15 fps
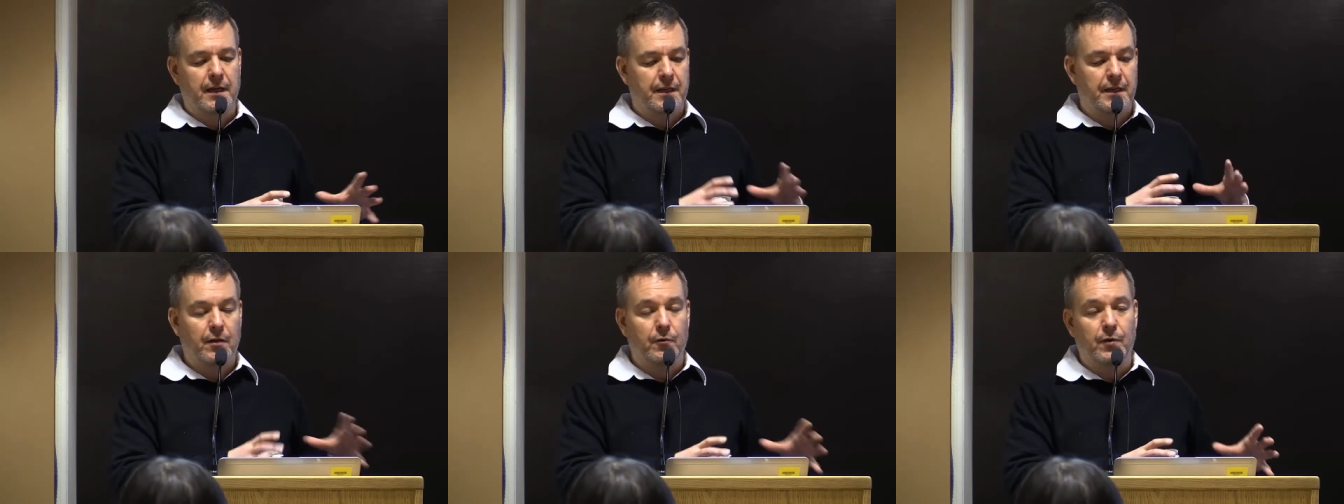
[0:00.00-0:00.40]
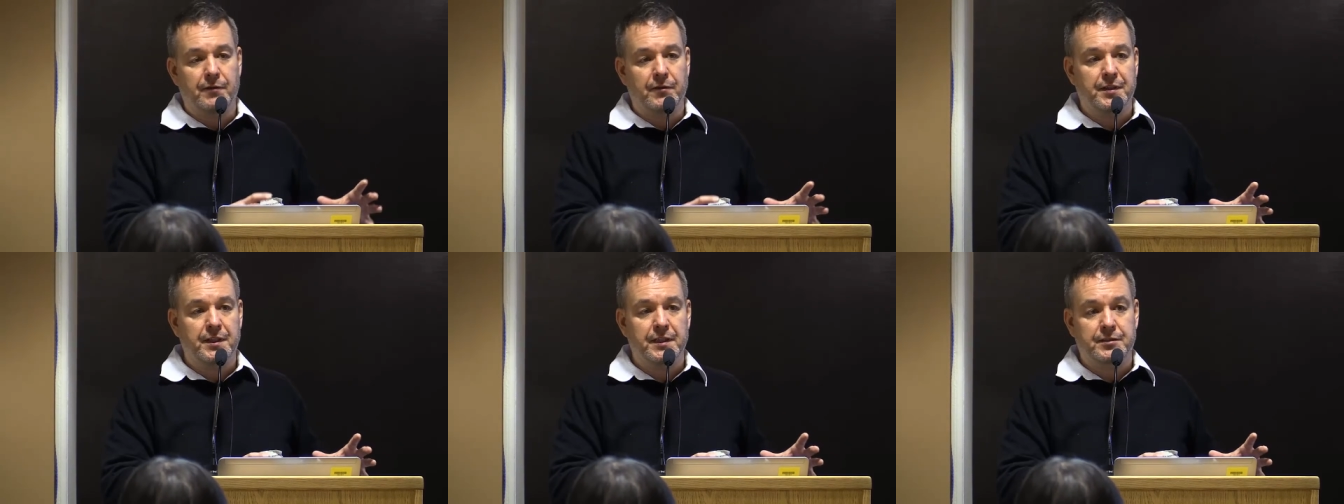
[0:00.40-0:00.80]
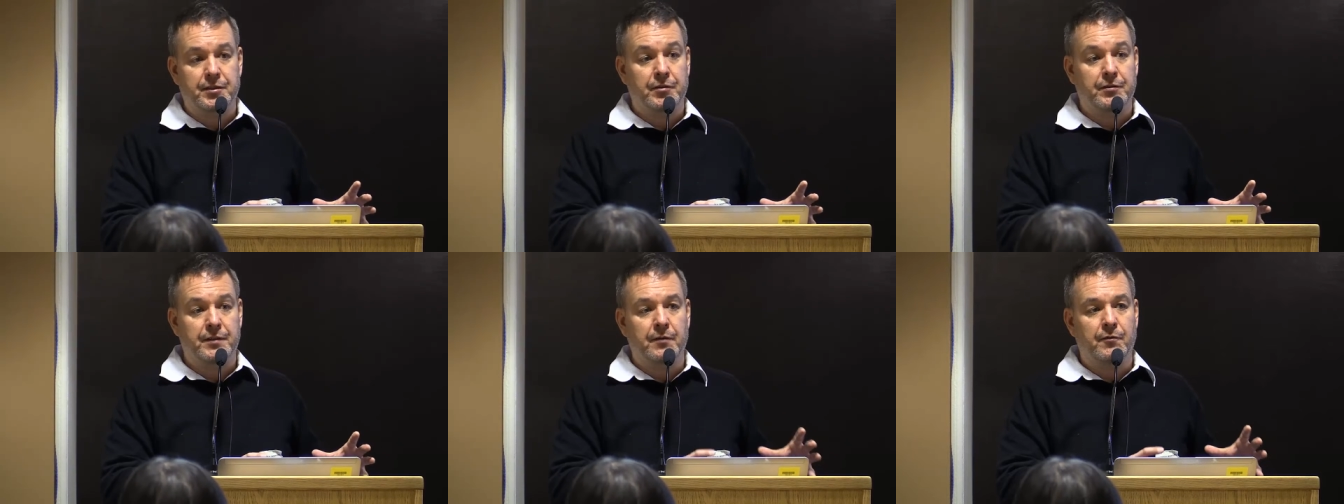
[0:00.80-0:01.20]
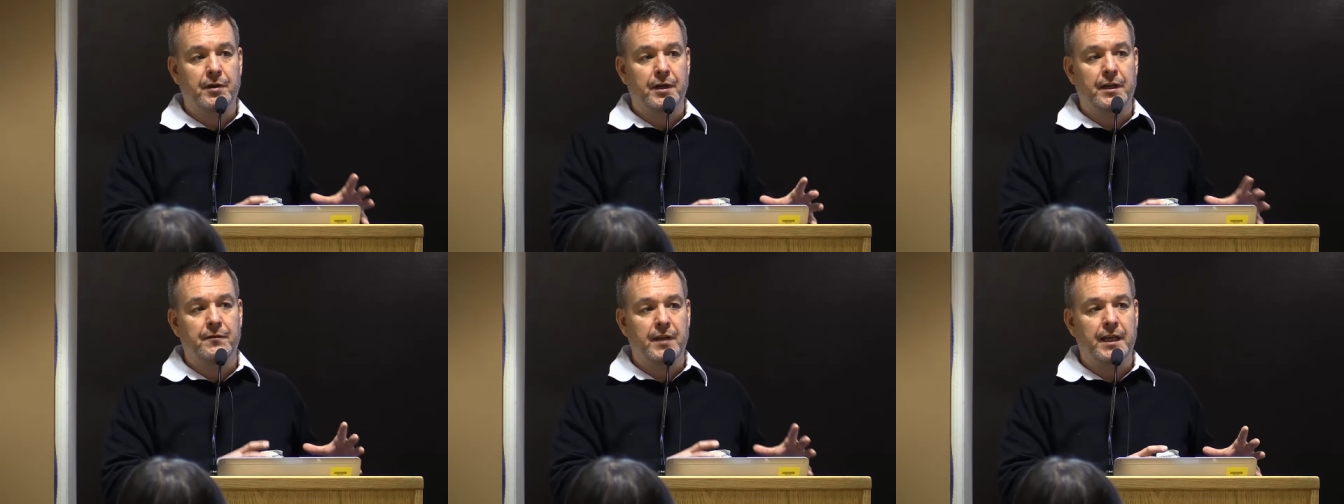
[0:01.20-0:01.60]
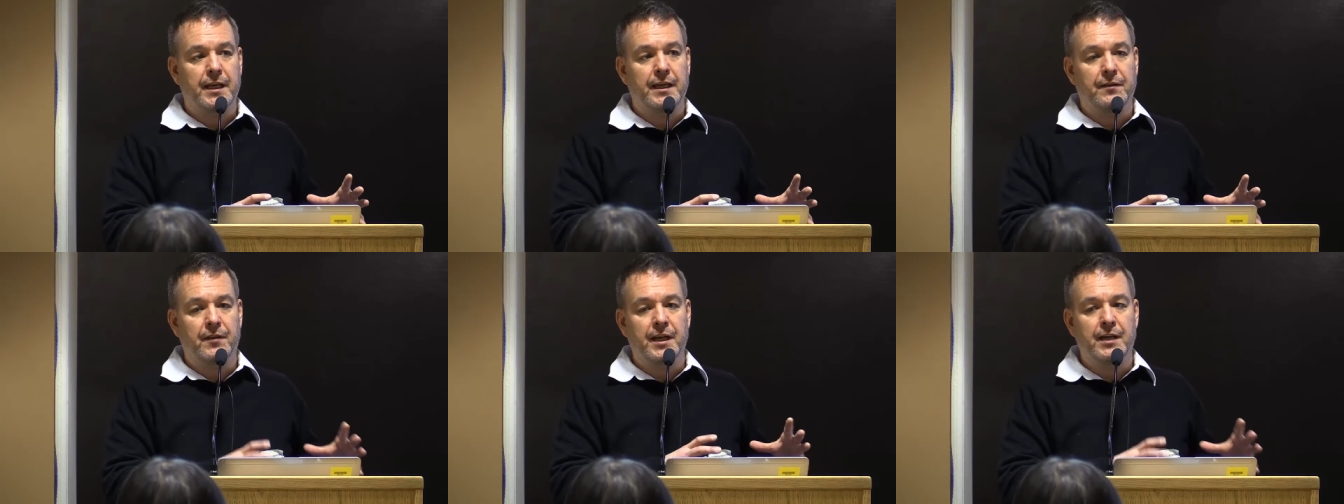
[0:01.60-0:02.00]
You know, whatever district they were in,
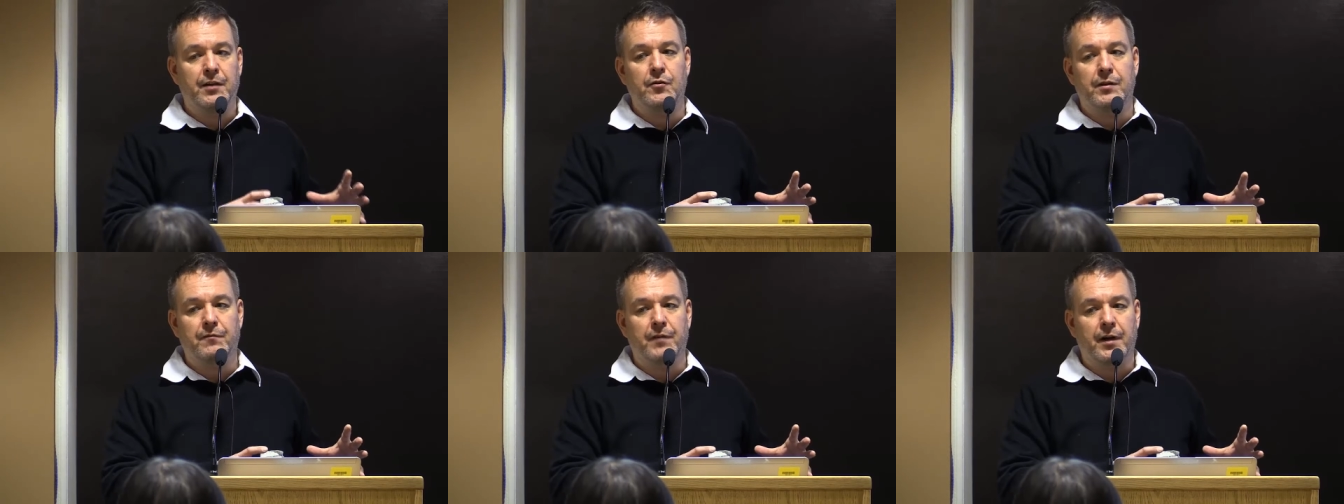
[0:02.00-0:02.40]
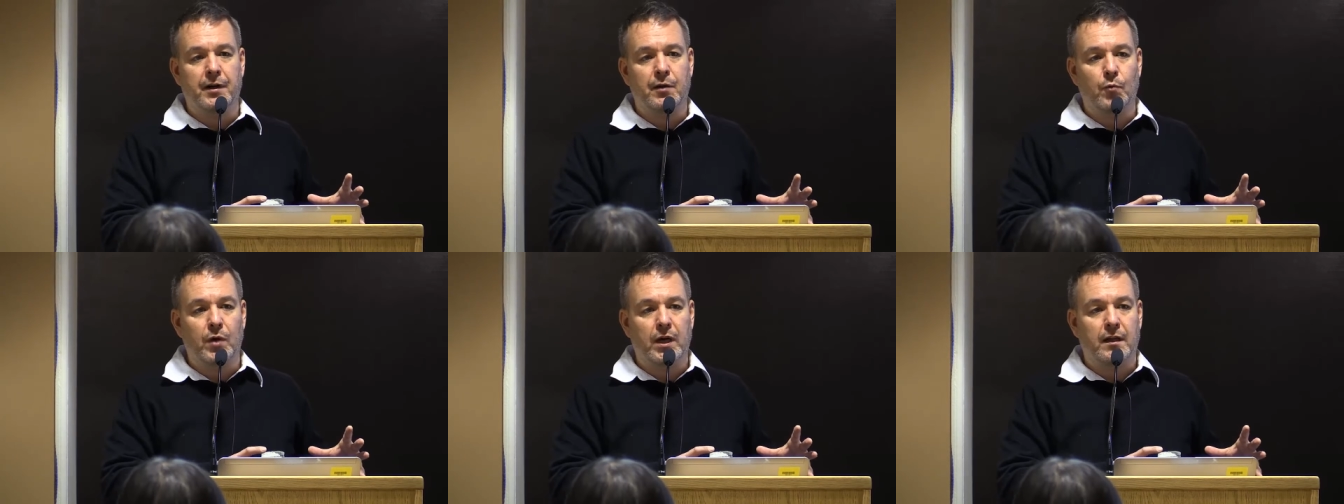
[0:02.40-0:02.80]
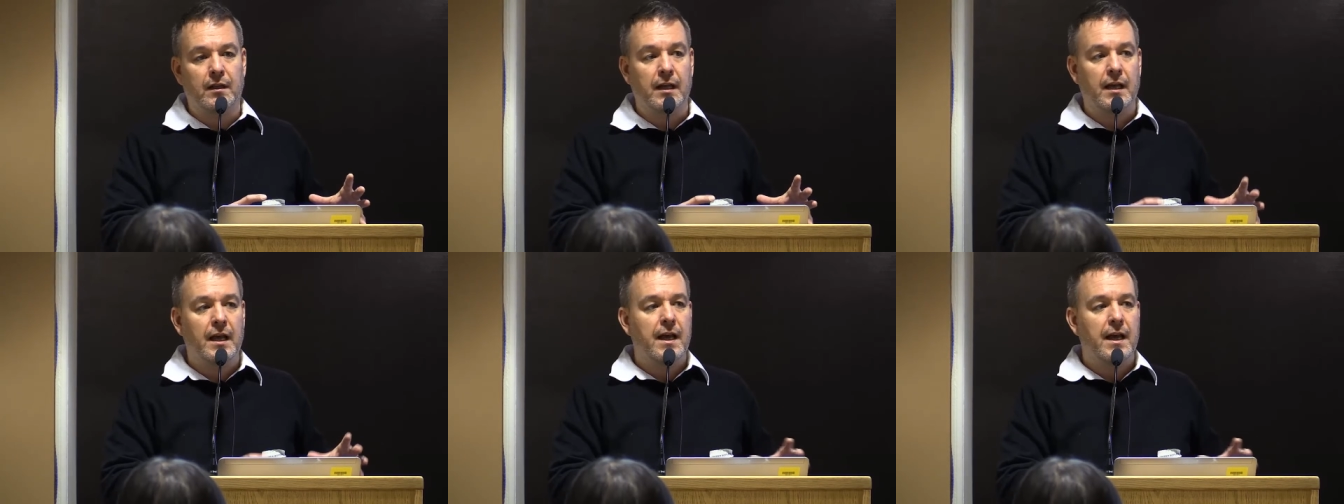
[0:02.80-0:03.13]
they knew it very well,